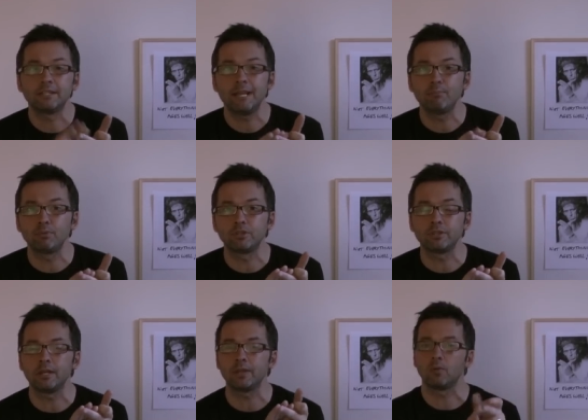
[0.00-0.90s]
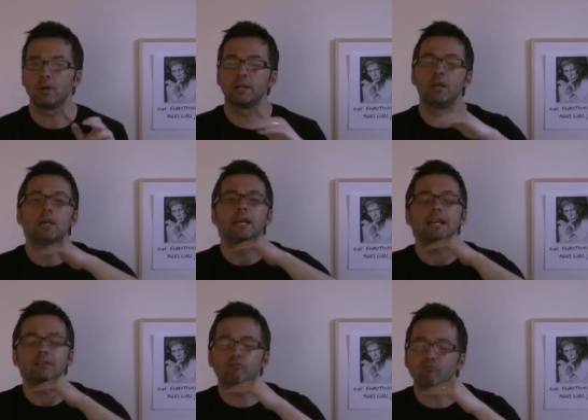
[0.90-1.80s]
Temperature's another one.
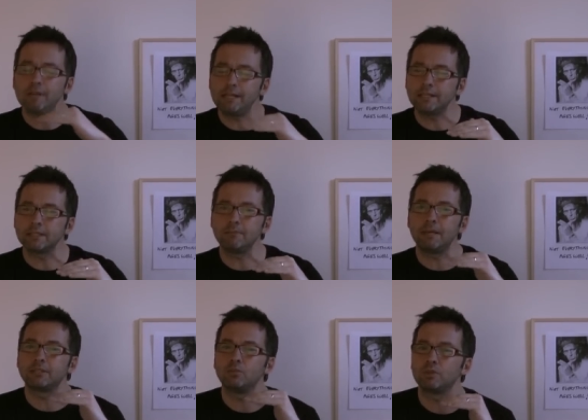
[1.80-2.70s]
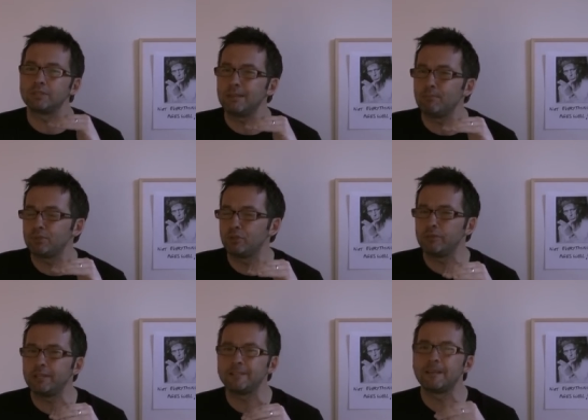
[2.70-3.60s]
It really doesn't matter what
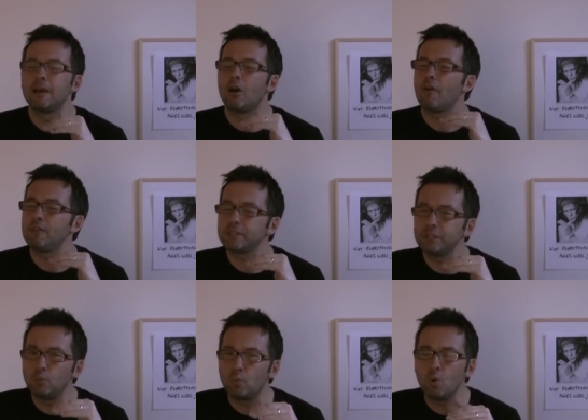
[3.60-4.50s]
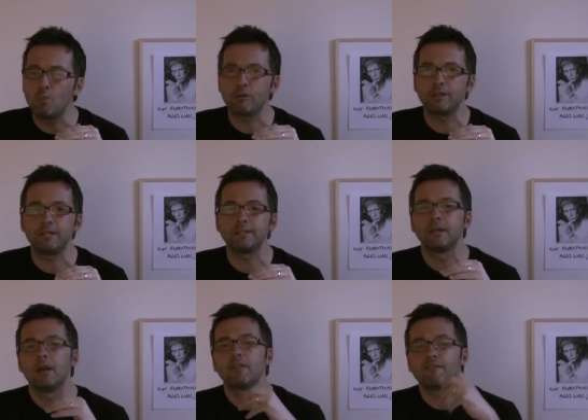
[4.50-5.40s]
temperature it is. Obviously, the warmer it
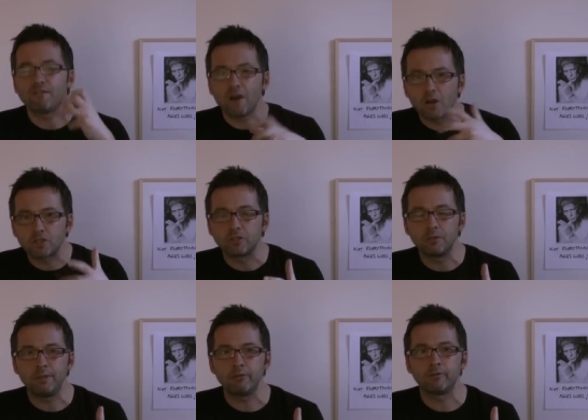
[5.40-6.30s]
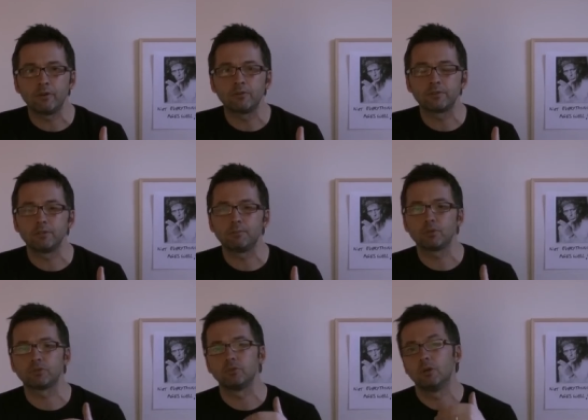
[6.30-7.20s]
is, the faster the beer evolves in the
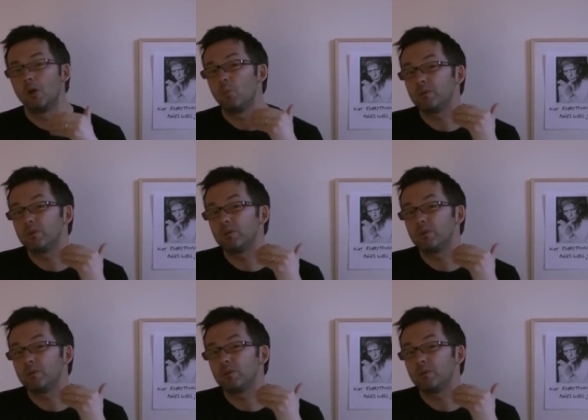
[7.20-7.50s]
bottle.